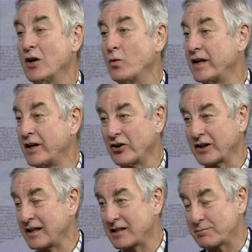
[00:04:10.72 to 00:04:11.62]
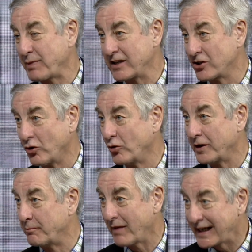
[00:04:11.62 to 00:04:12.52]
we're not going to spend all
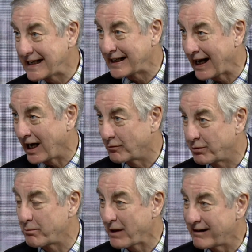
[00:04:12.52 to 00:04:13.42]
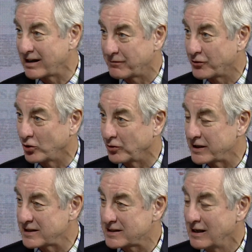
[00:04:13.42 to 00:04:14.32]
the money now preparing for all
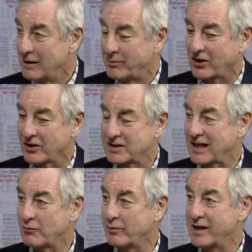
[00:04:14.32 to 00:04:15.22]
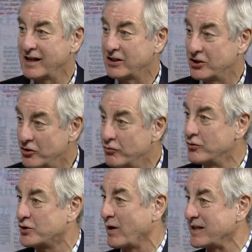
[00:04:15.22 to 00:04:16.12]
this, because that would be a
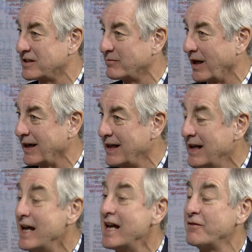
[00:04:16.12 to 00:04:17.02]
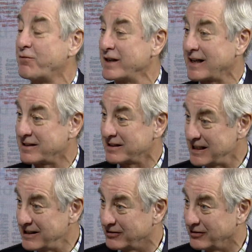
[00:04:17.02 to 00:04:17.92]
huge waste of money if we get a
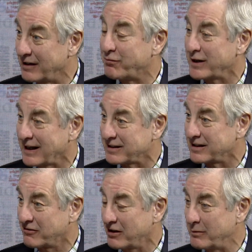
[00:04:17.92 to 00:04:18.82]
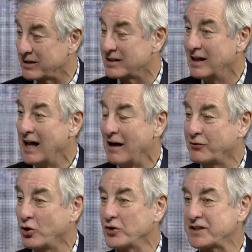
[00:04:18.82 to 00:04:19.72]
deal, if we get an agreement. Of
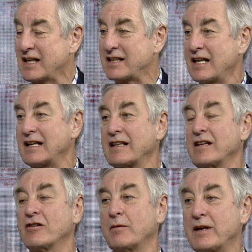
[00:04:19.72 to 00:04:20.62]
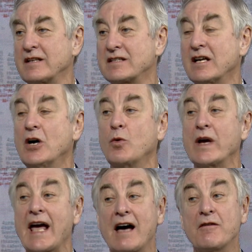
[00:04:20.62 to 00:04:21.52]
course, they're telling the Europeans,
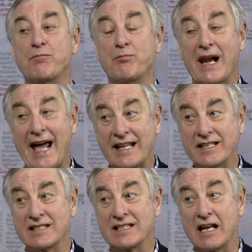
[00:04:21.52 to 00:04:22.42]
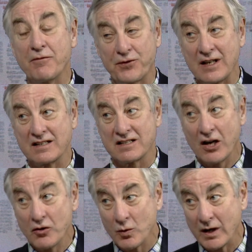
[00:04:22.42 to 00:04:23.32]
we have plans if things
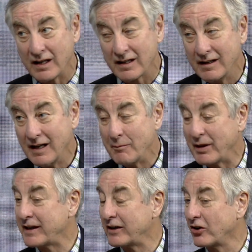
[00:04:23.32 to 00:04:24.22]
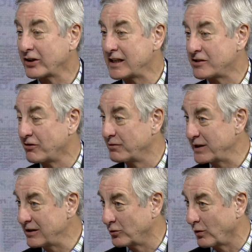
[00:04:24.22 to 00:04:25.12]
don't work, but they're not going to
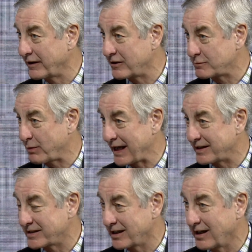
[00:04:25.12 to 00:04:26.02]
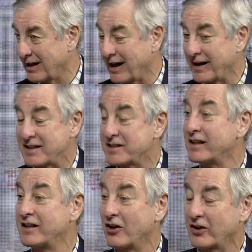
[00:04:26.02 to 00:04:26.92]
reveal what those plans are, and they're
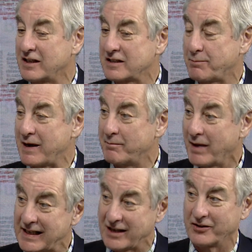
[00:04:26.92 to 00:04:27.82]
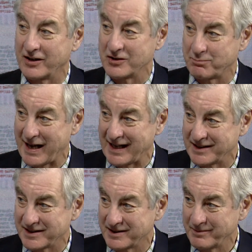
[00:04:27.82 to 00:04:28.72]
certainly not going to spend money on those
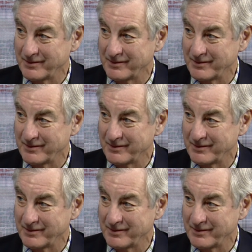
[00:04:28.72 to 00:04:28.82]
plans.